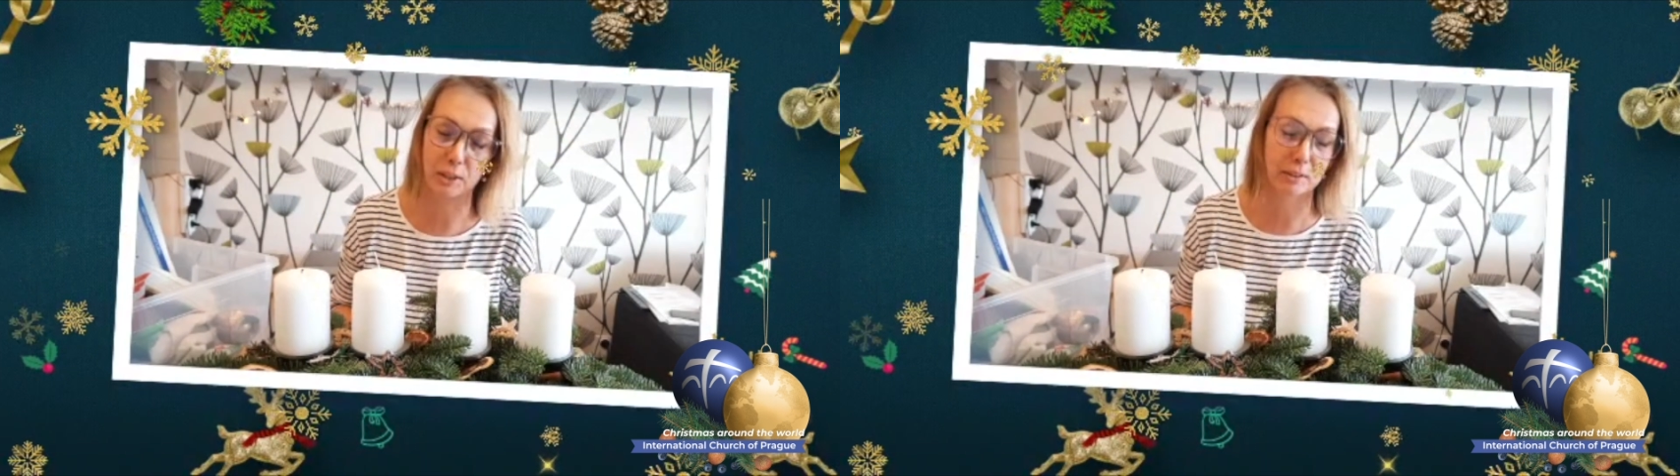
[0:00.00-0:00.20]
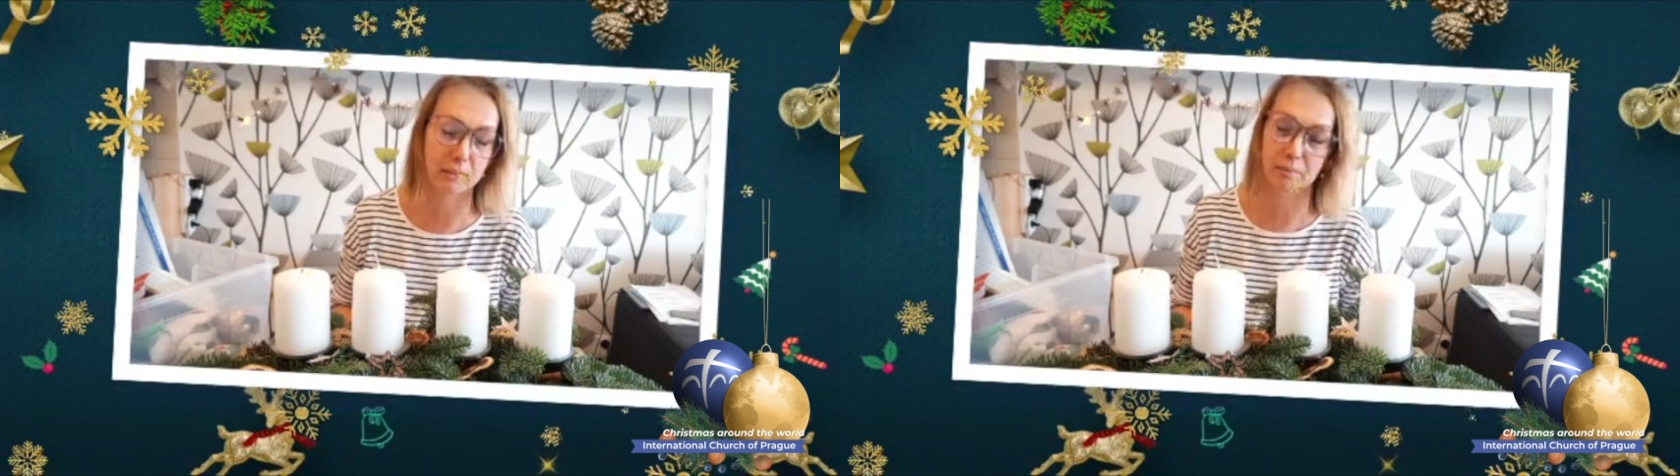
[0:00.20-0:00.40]

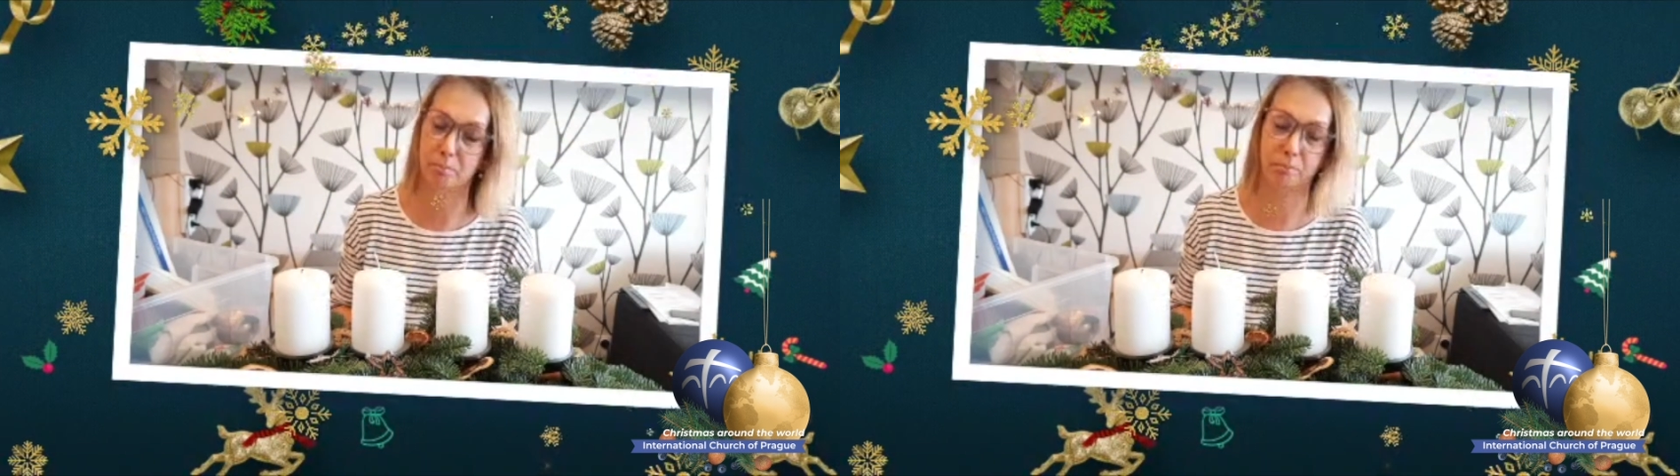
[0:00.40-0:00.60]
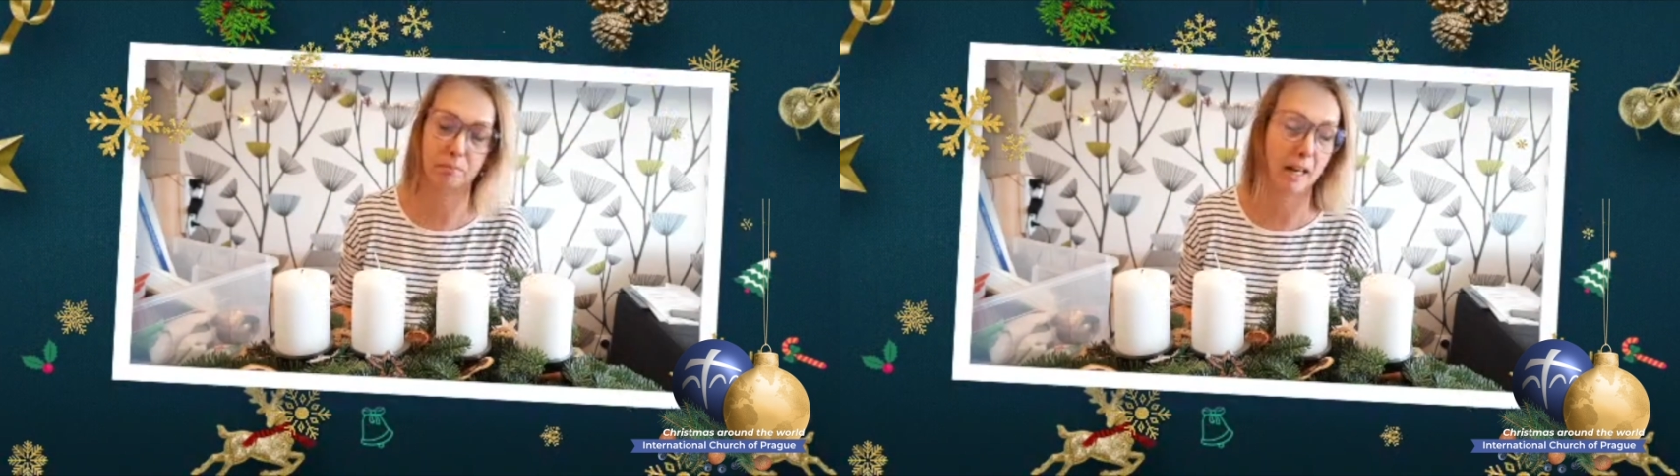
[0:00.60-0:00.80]
Just,
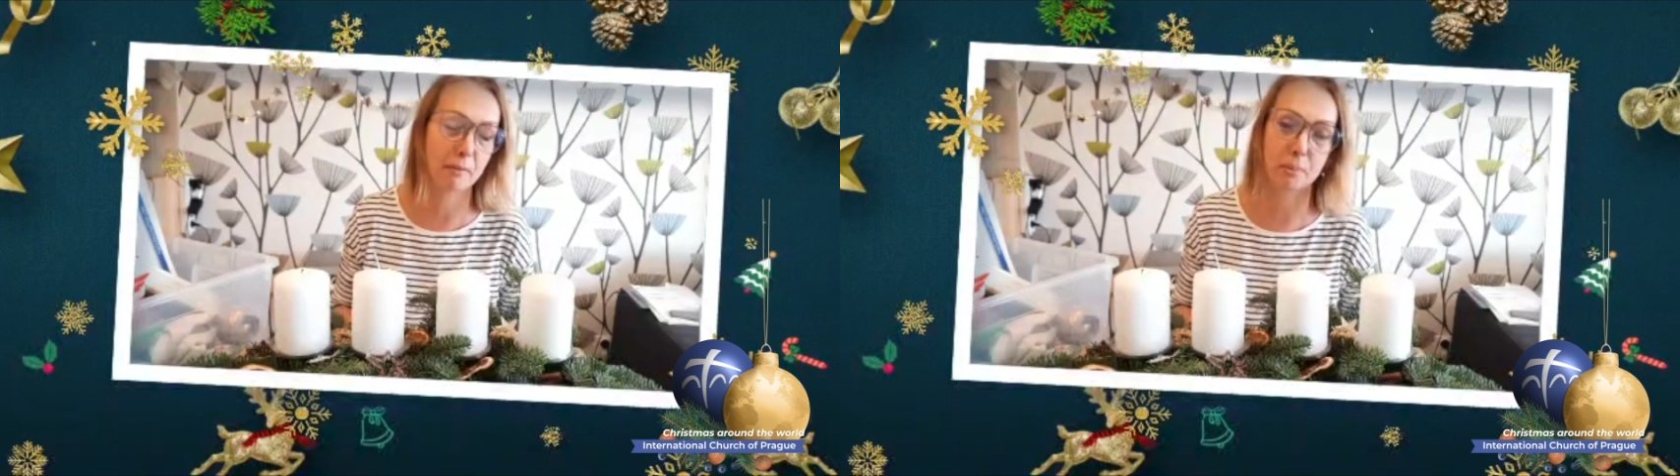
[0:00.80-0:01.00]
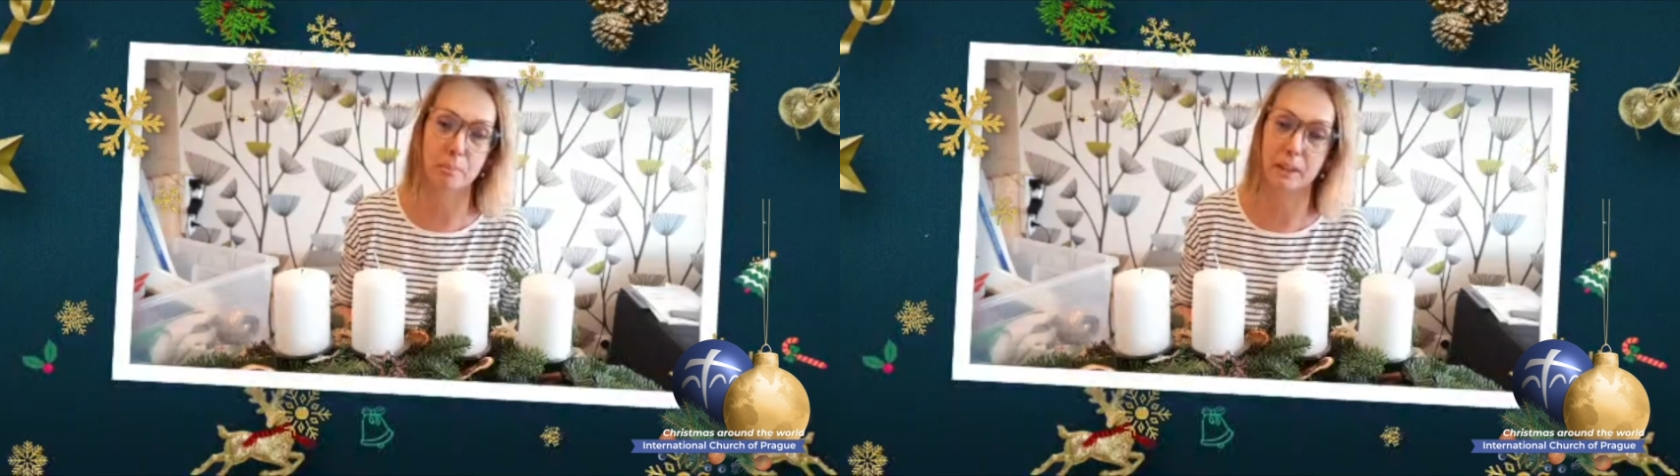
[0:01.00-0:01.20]
I
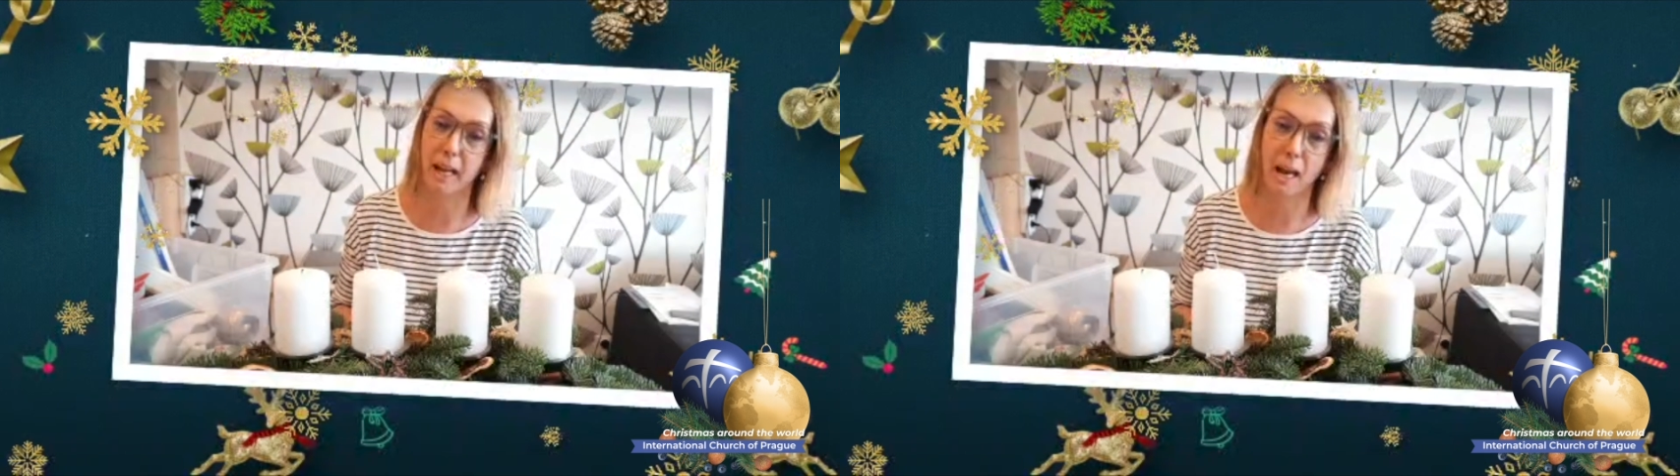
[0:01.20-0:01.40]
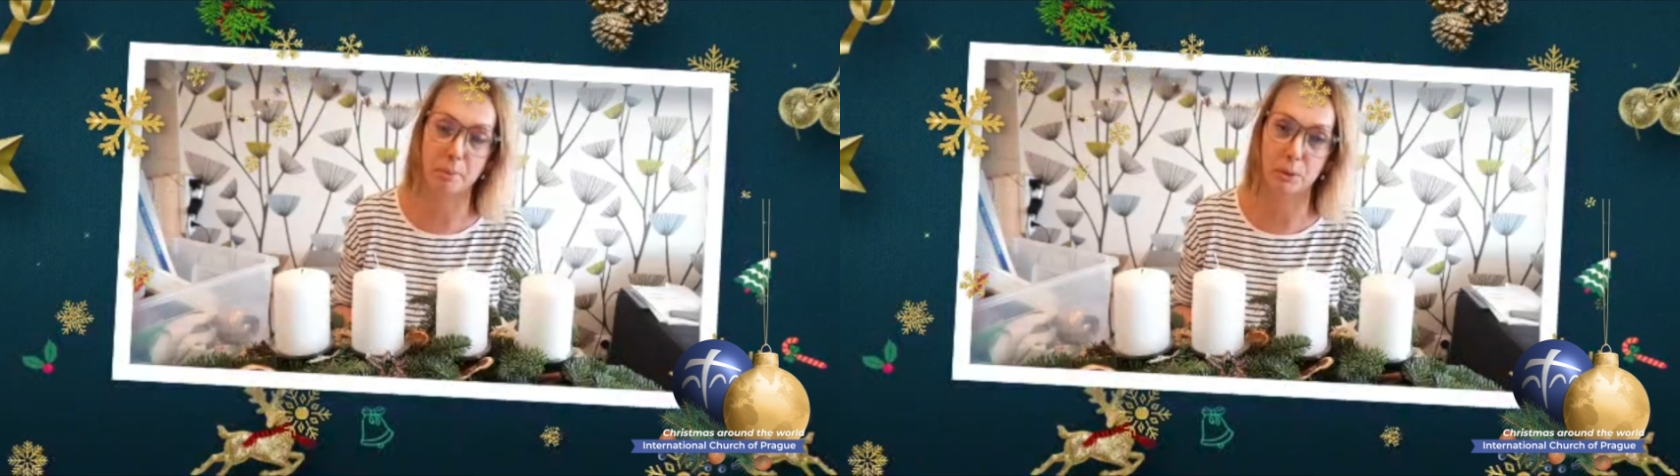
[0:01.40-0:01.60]
will be
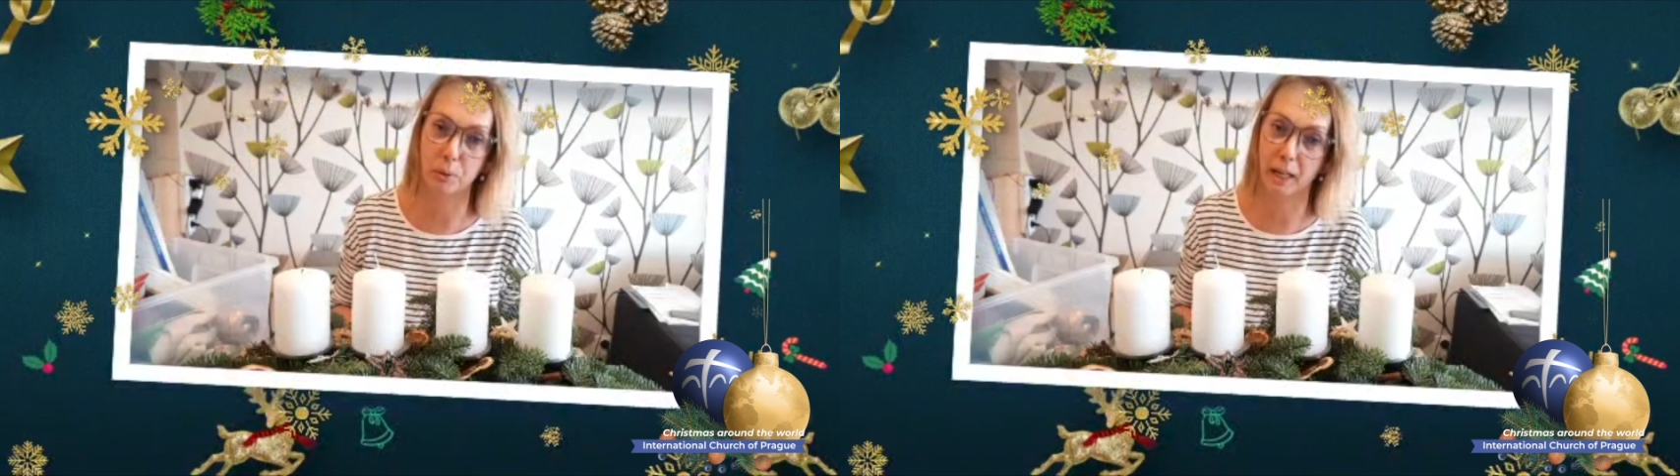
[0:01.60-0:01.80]
happy to